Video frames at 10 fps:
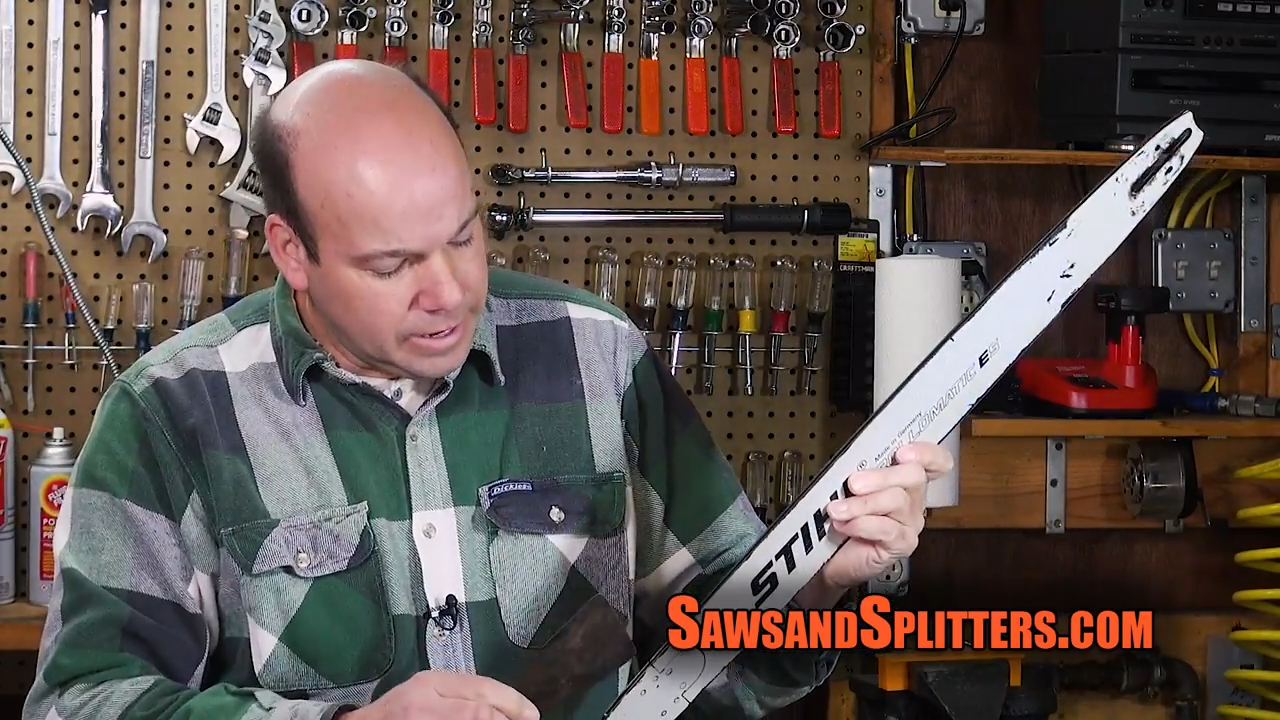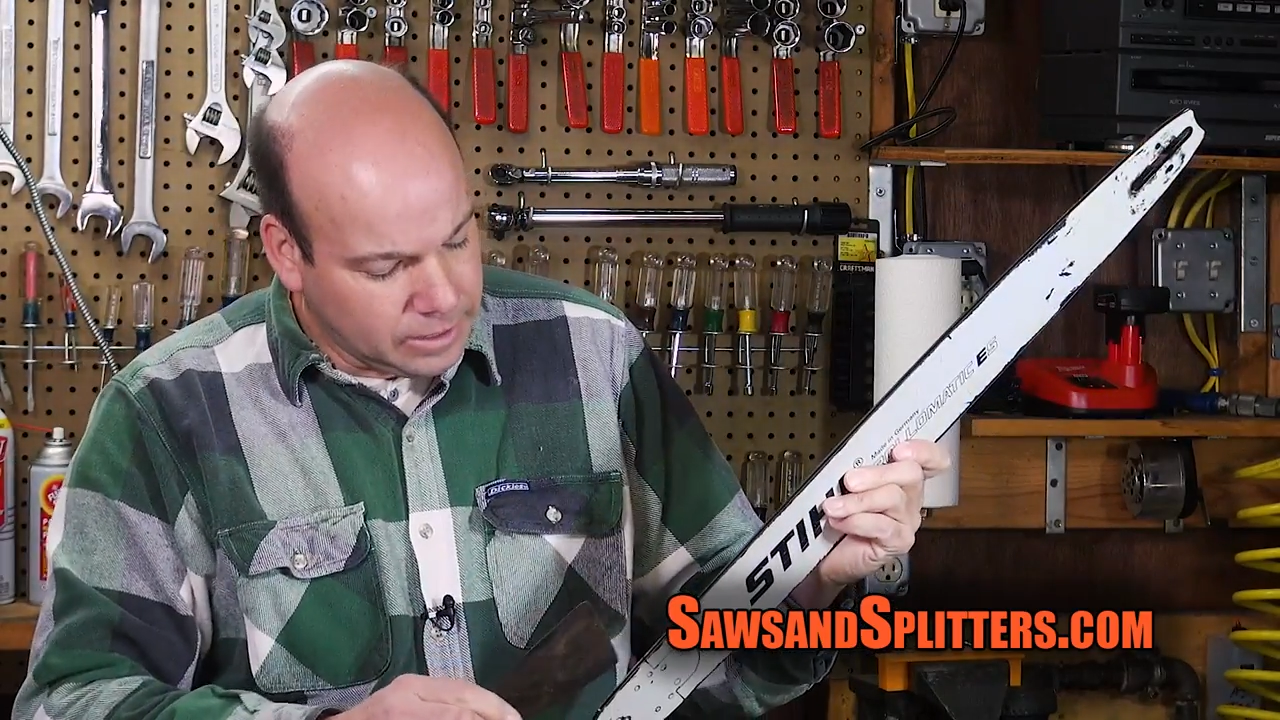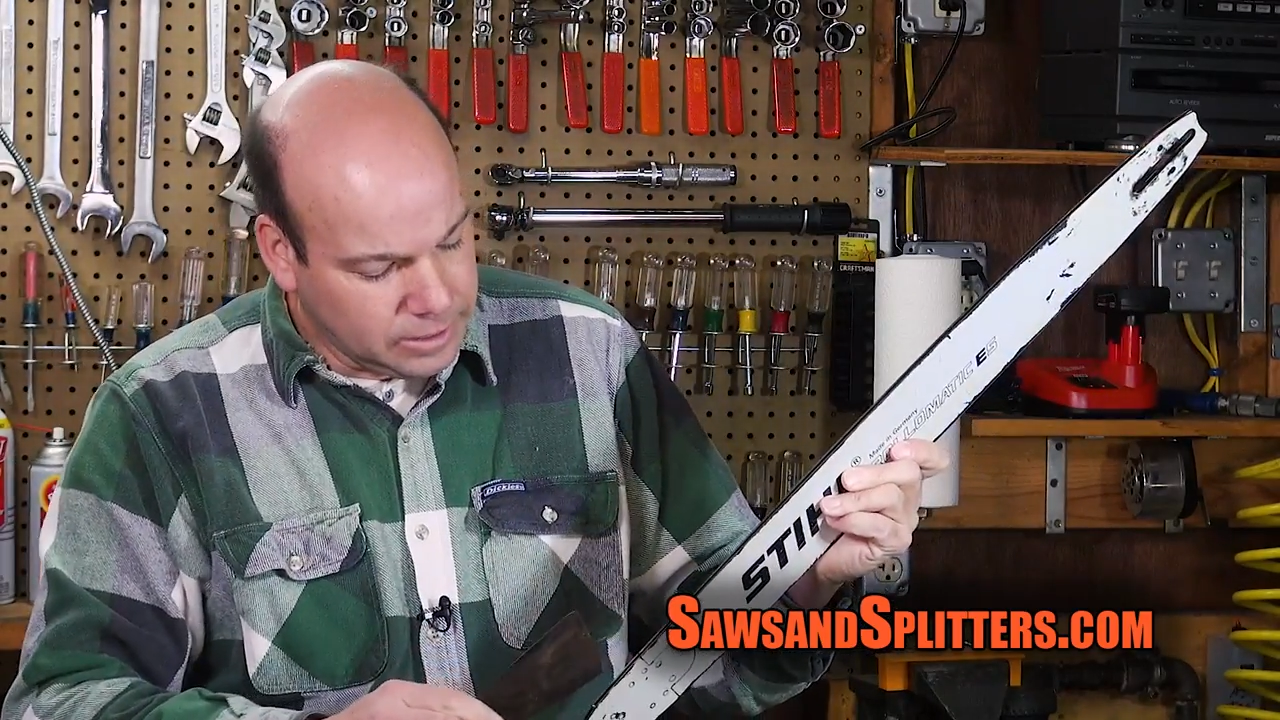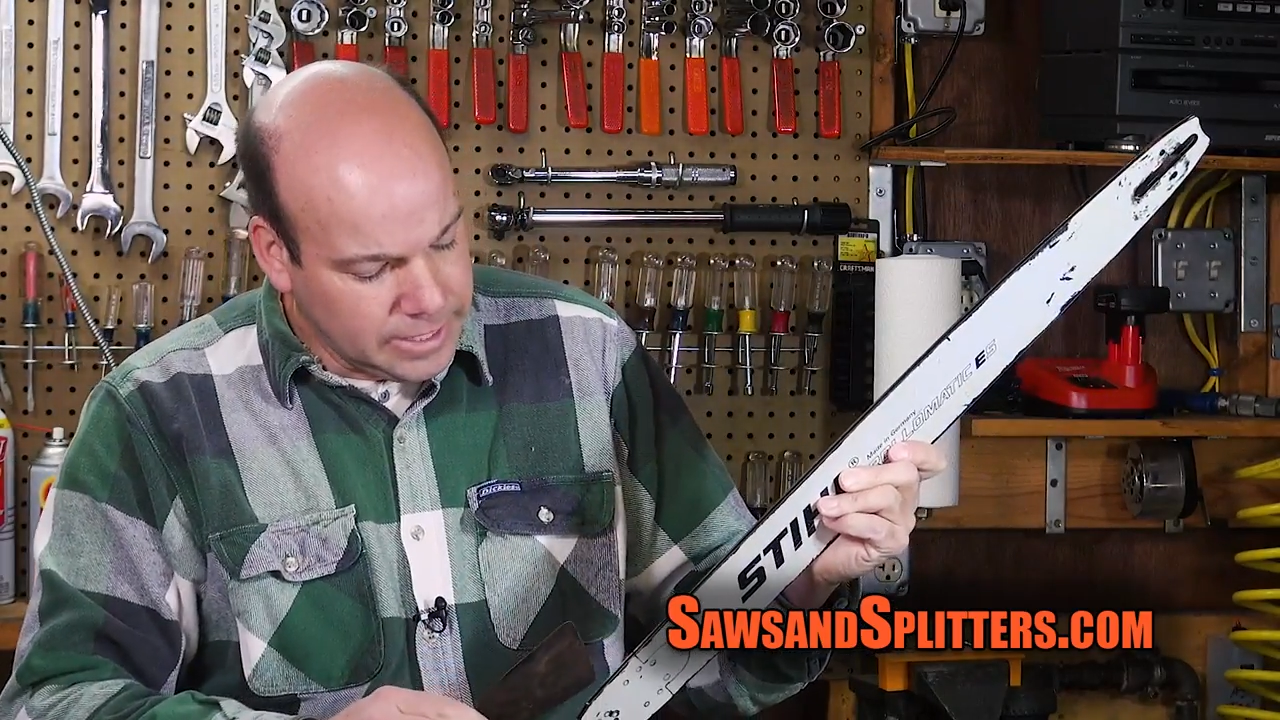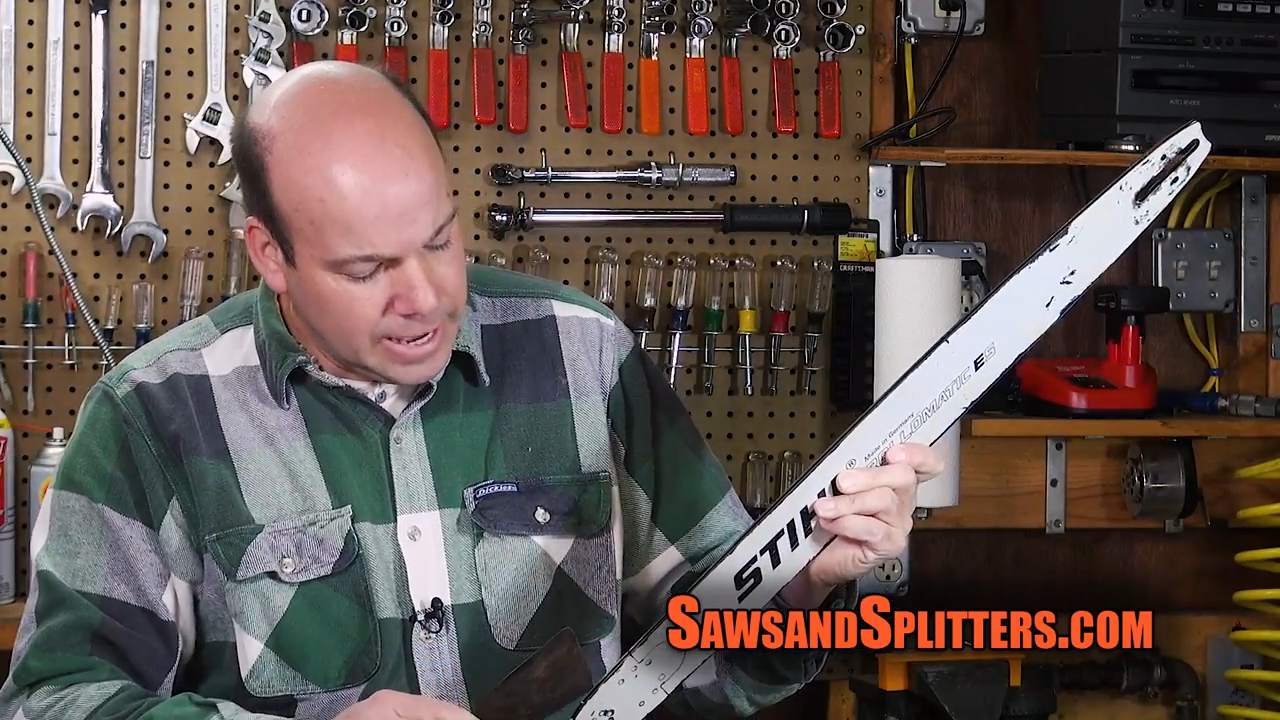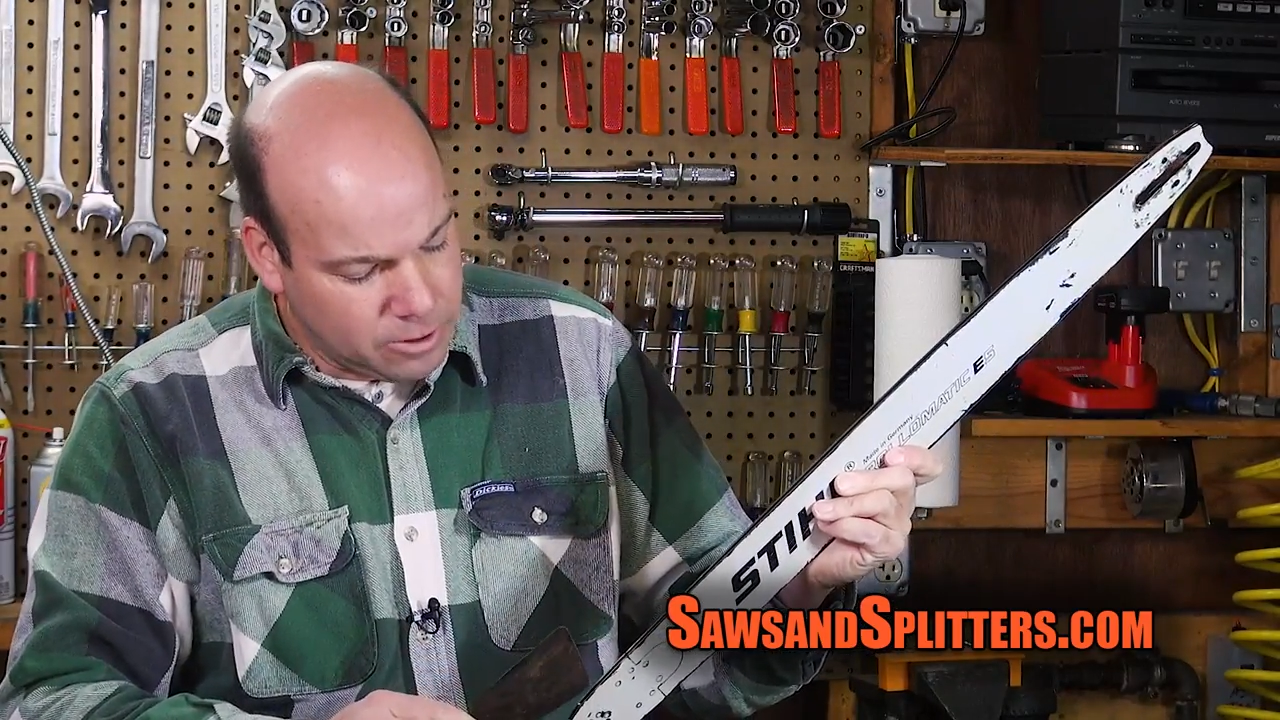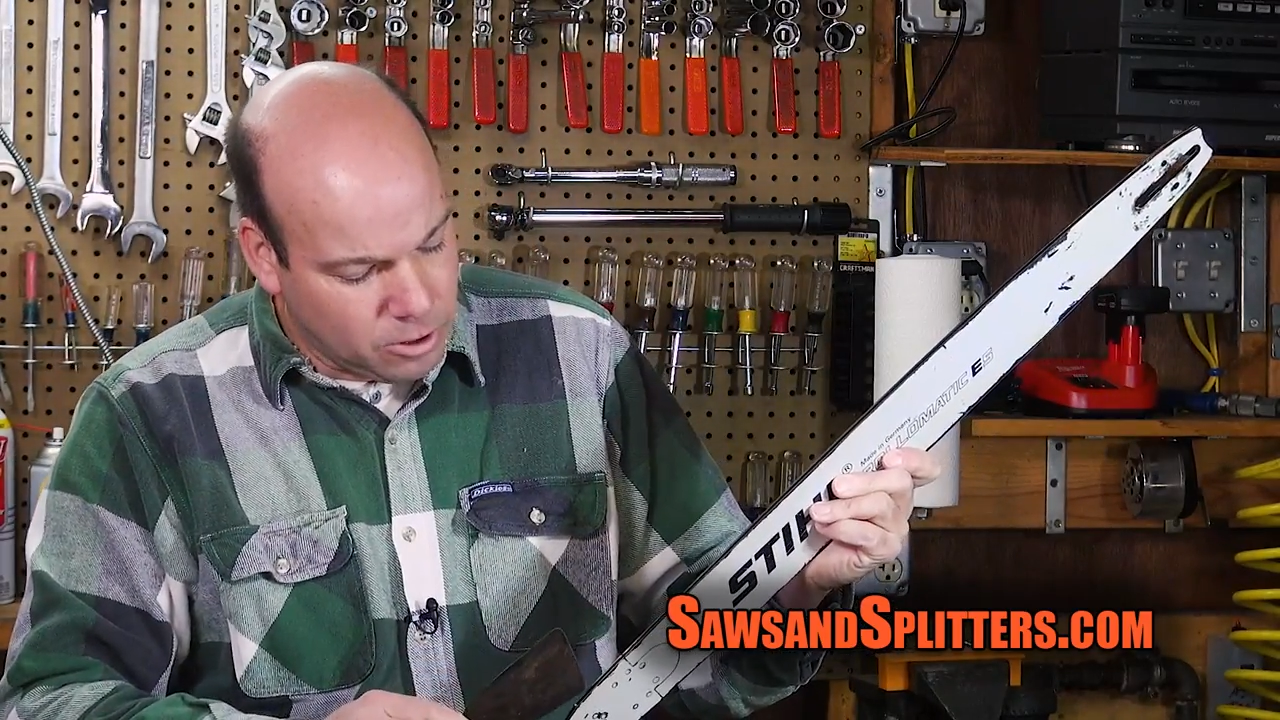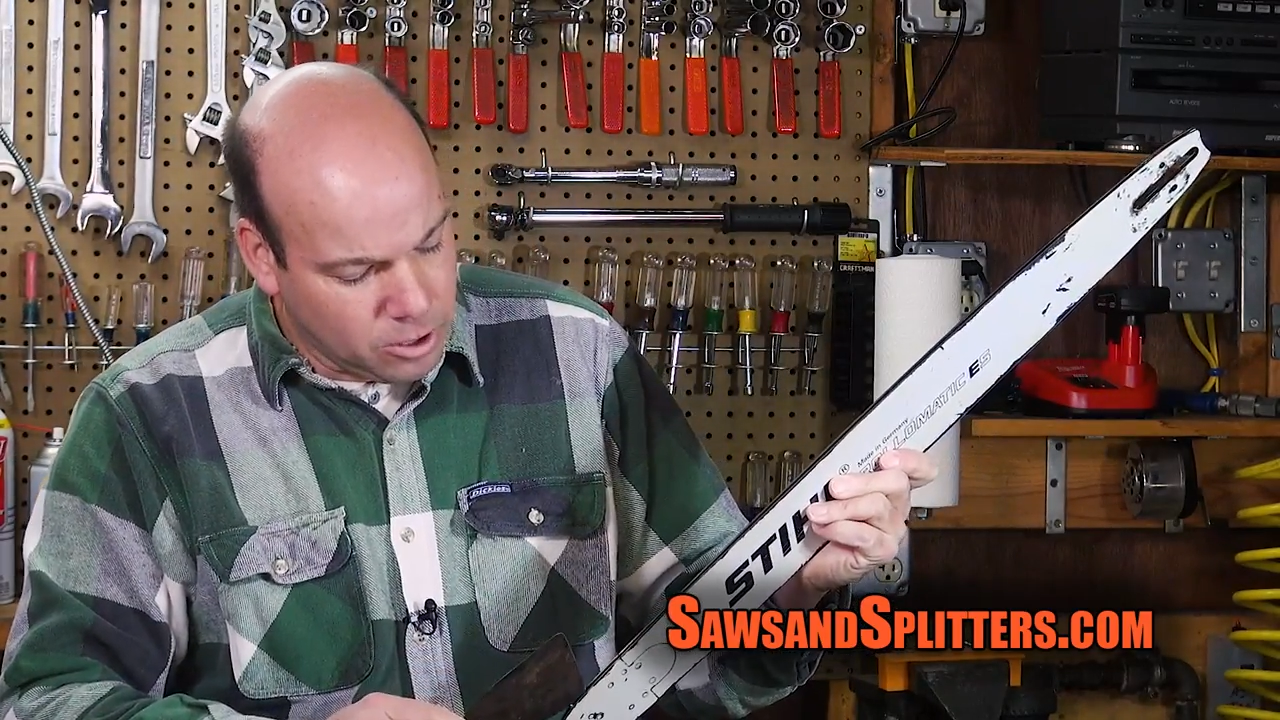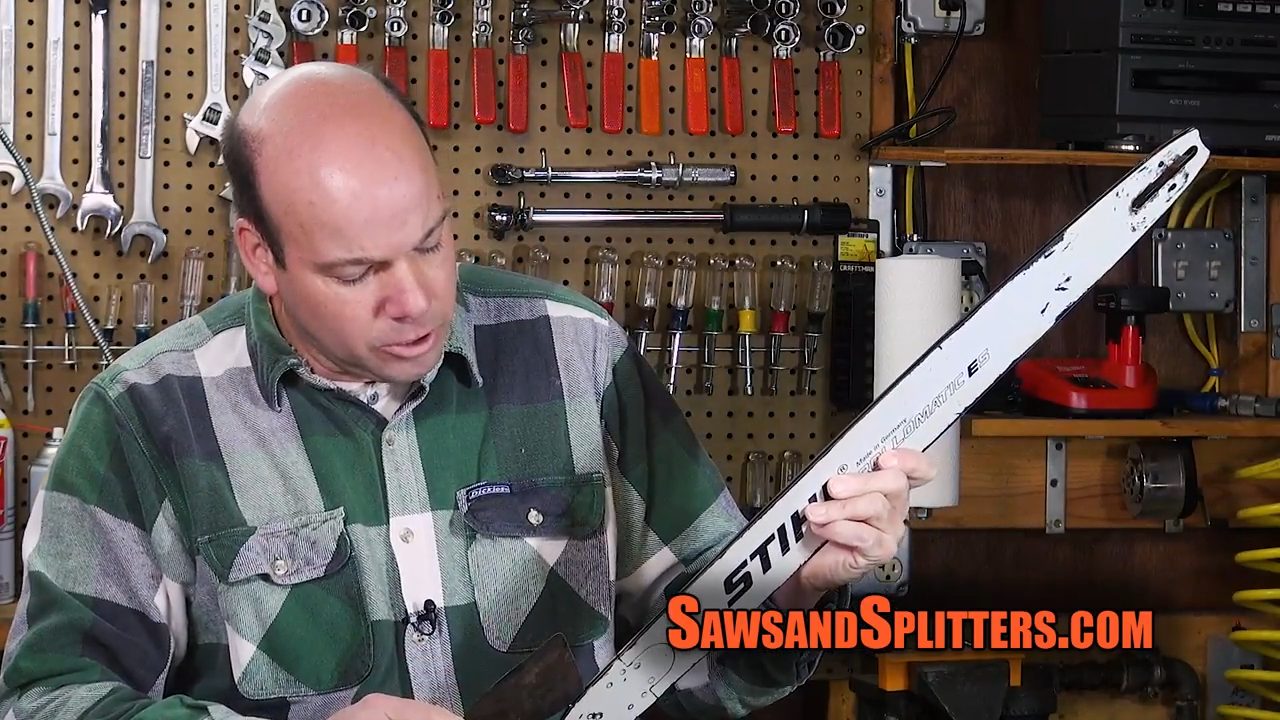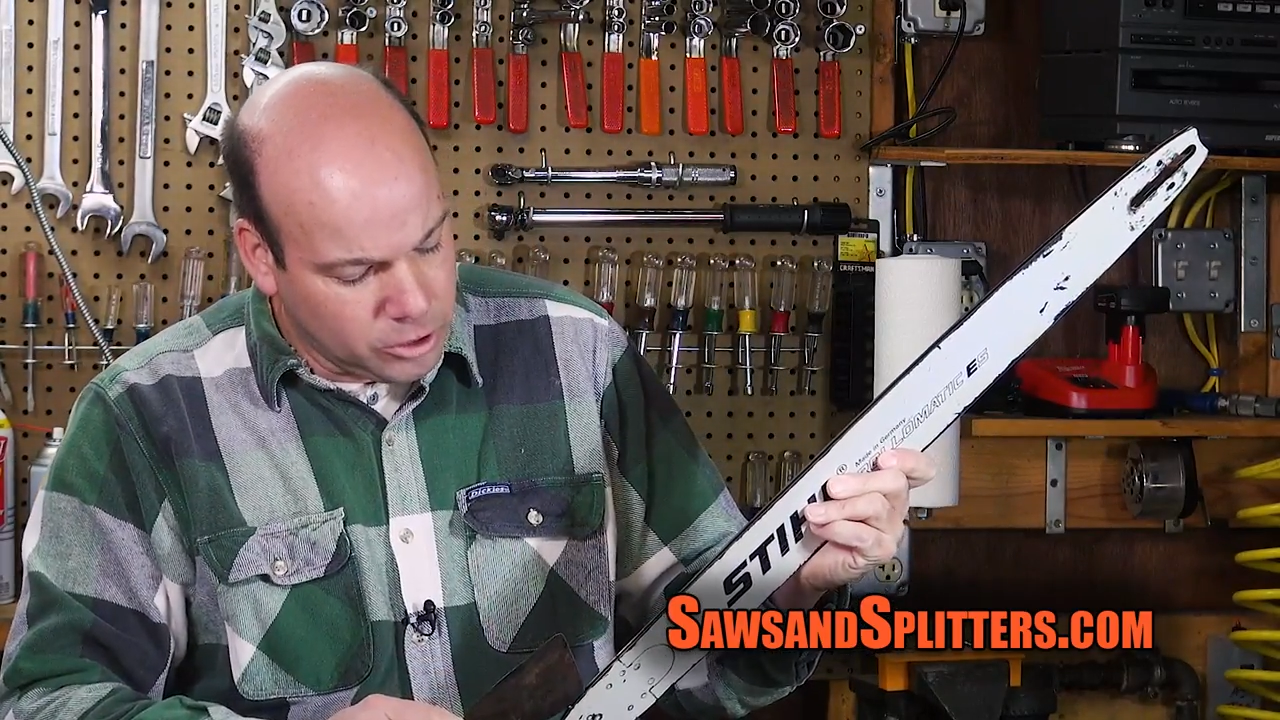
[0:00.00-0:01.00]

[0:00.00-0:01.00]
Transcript: and clean out all the